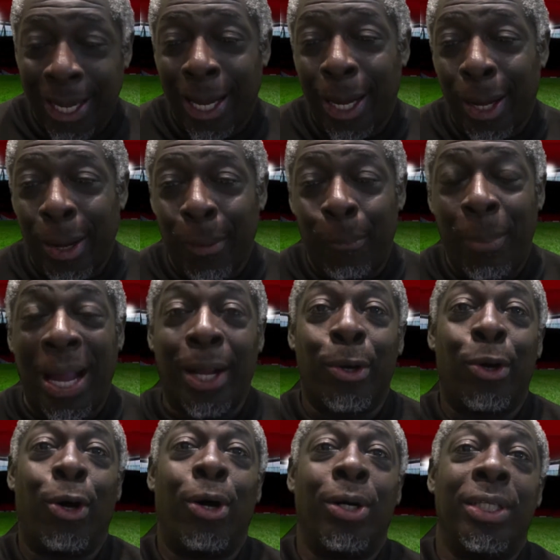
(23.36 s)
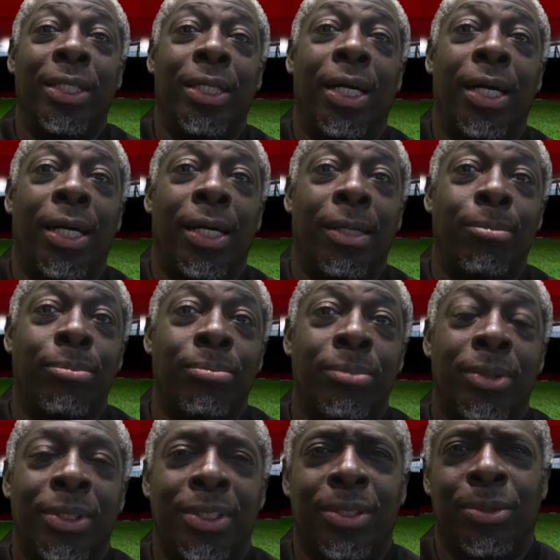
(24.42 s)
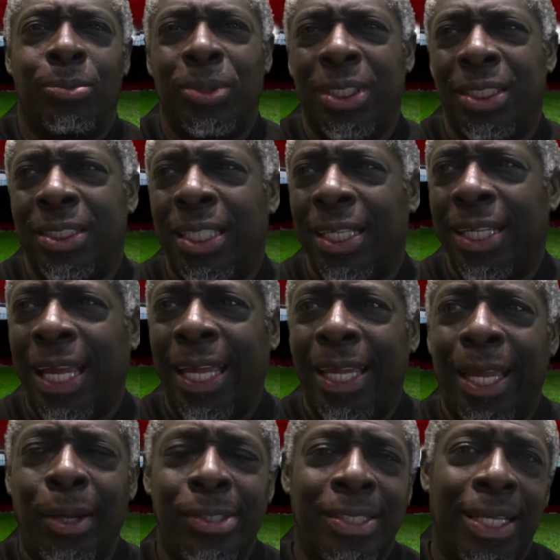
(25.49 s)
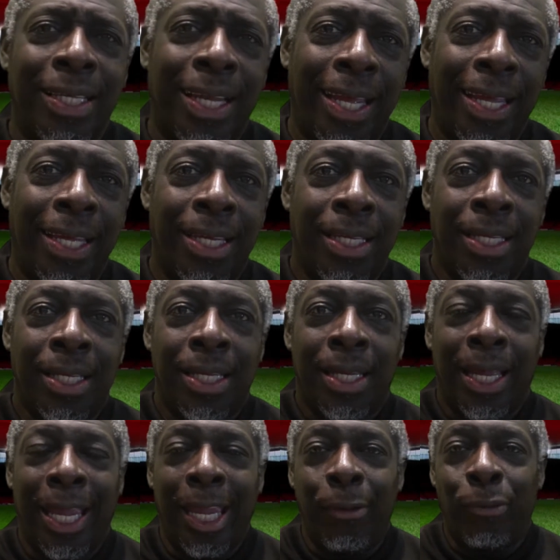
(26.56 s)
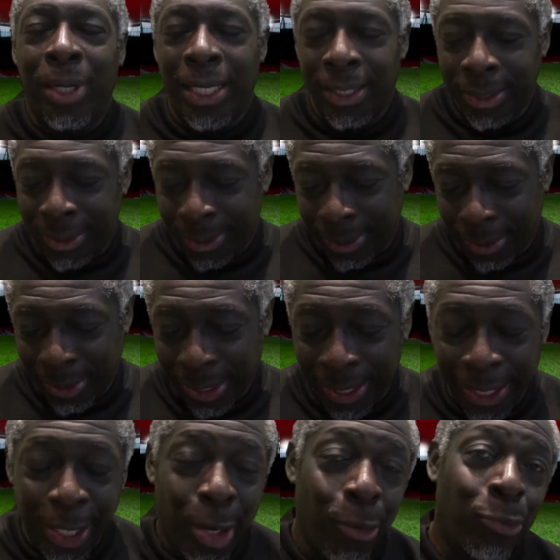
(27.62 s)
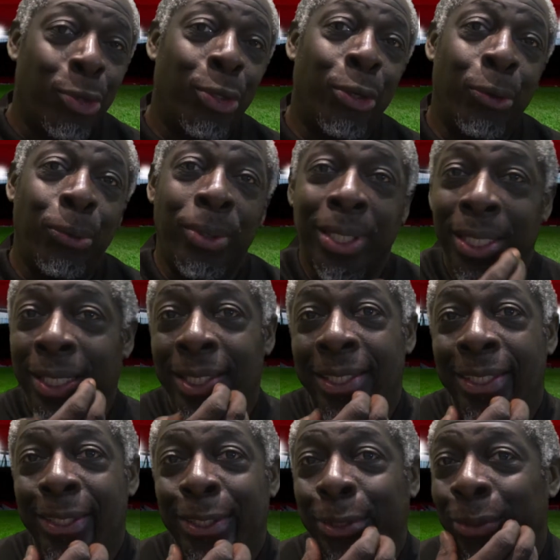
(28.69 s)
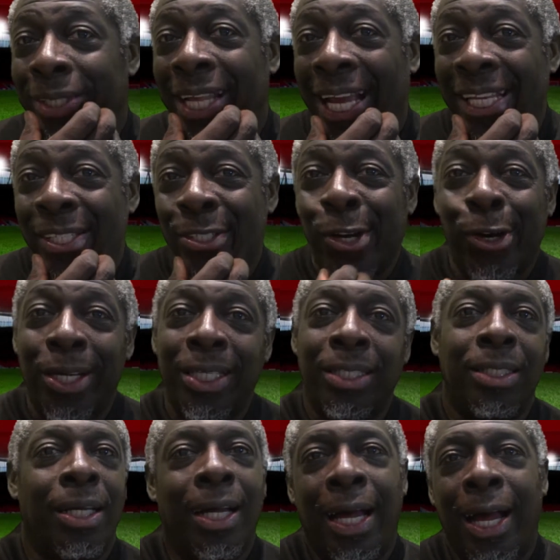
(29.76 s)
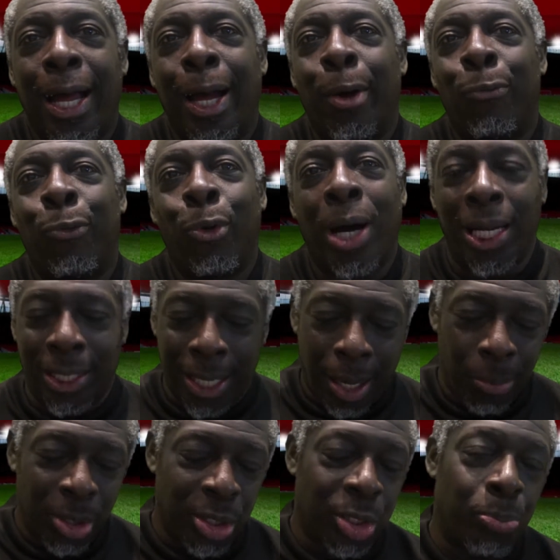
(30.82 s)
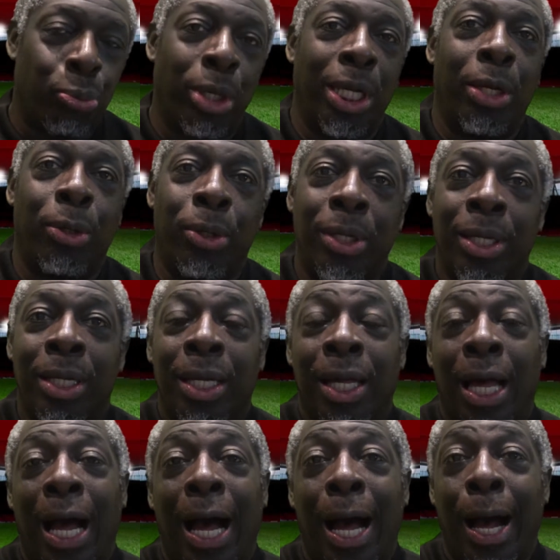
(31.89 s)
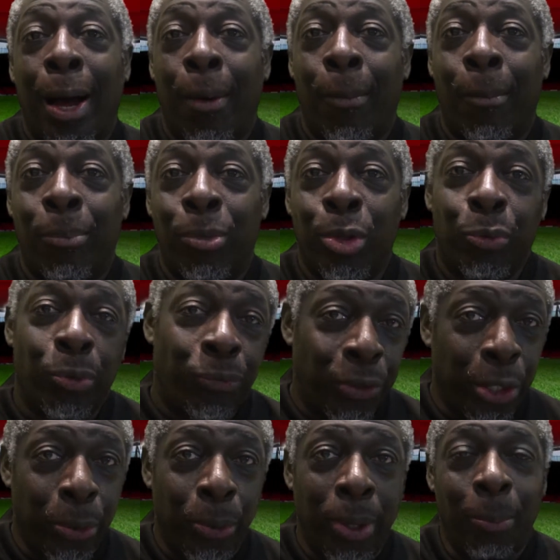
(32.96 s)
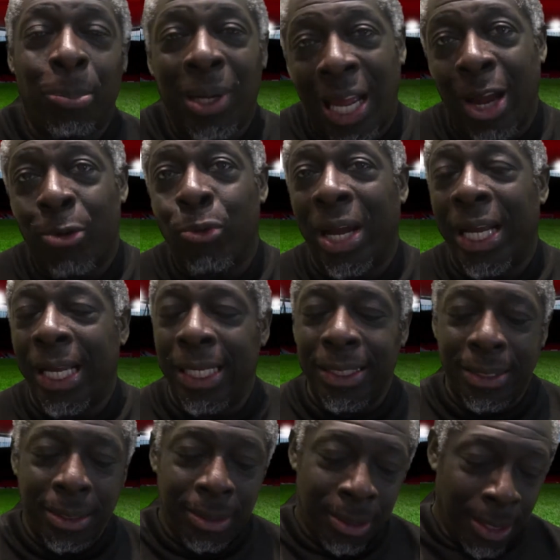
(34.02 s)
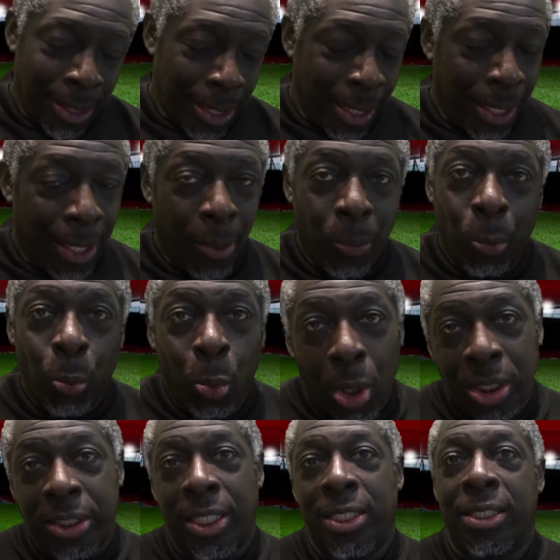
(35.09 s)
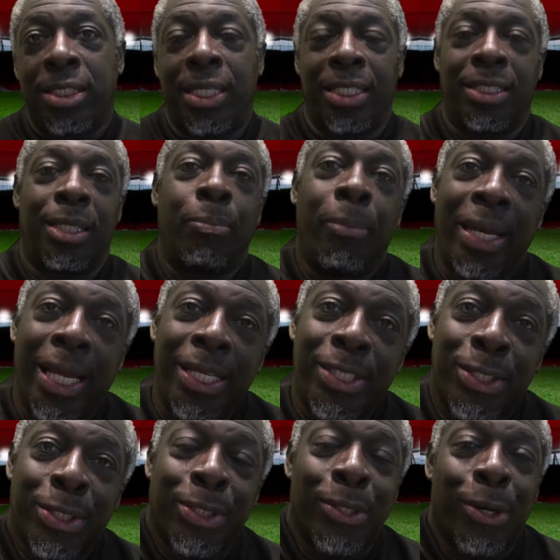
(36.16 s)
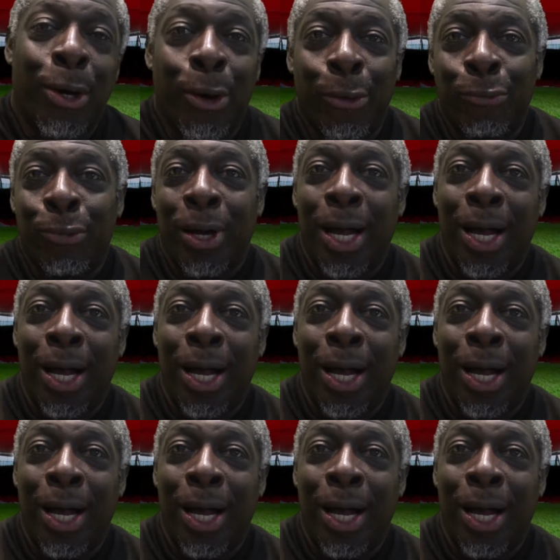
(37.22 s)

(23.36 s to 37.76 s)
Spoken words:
back on, was it Sunday? Yeah, Sunday evening, Sunday afternoon. 2 days gone. Thought I'd come and just bring you the review and player ratings. What a 60 minutes of